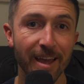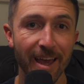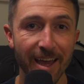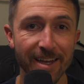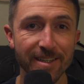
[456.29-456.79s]

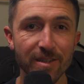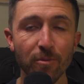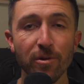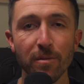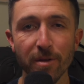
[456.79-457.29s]
as
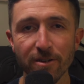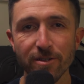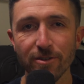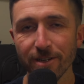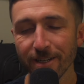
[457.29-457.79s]
with a bigger
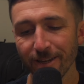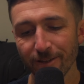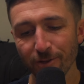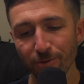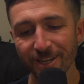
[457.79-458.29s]
screen,
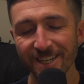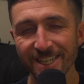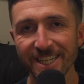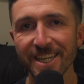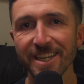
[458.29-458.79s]
you would
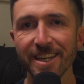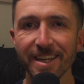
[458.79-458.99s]
indeed